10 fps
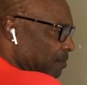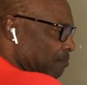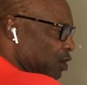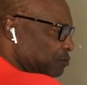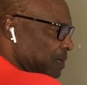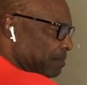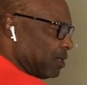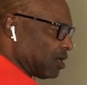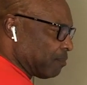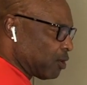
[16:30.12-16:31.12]
Most
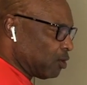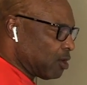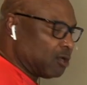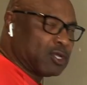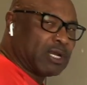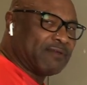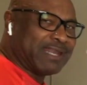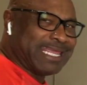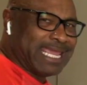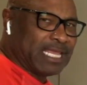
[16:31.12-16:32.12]
people on our protocol don't
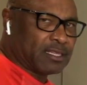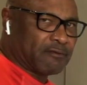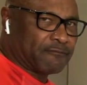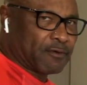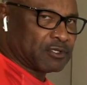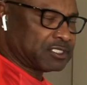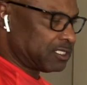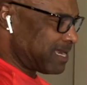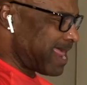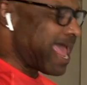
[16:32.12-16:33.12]
even eat their
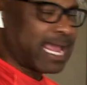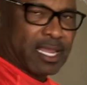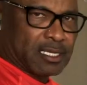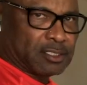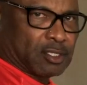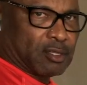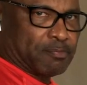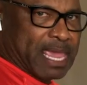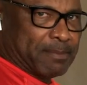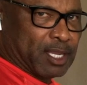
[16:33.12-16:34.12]
first snack until
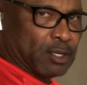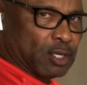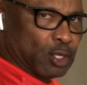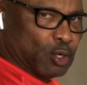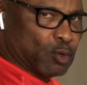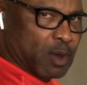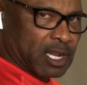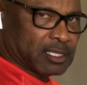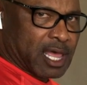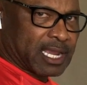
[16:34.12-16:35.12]
maybe noon, 1
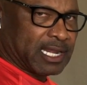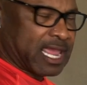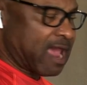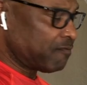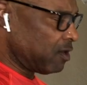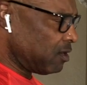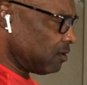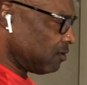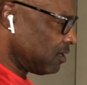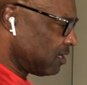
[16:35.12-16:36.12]
o'clock in the
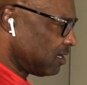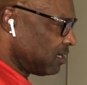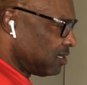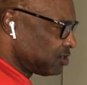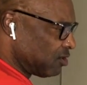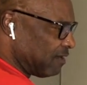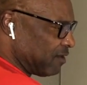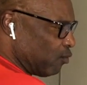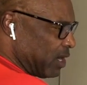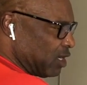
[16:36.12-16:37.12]
afternoon. So
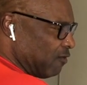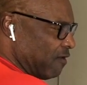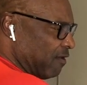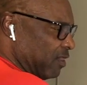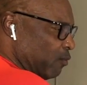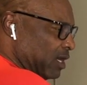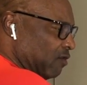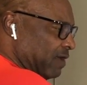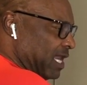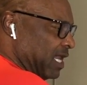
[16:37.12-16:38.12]
their window
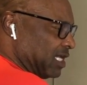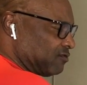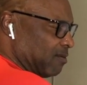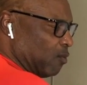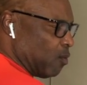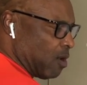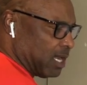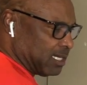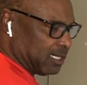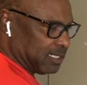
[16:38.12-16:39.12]
of eating is from
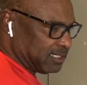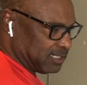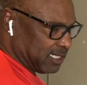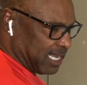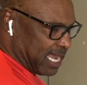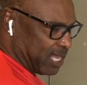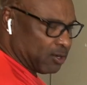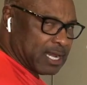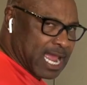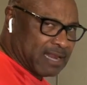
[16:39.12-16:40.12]
1 to 8
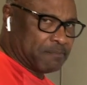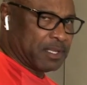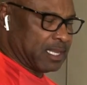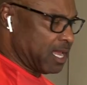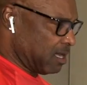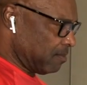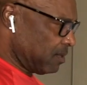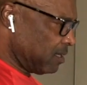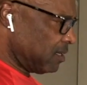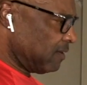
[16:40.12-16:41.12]
or 9
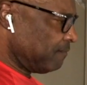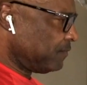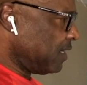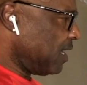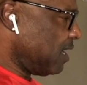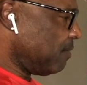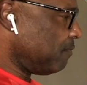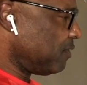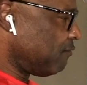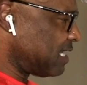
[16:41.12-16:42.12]
p.m.
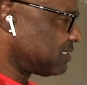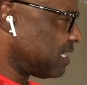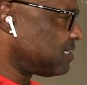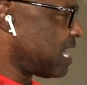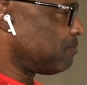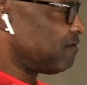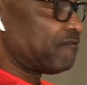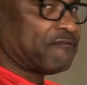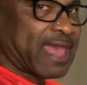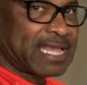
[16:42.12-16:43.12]
The rest of that time they're
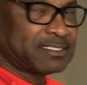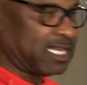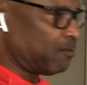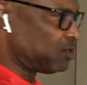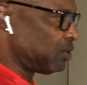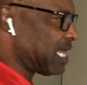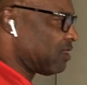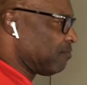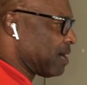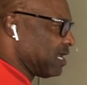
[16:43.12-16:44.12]
fasting, which will allow
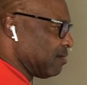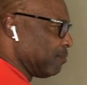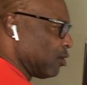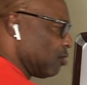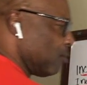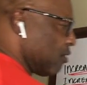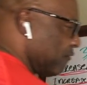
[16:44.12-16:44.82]
their body to burn more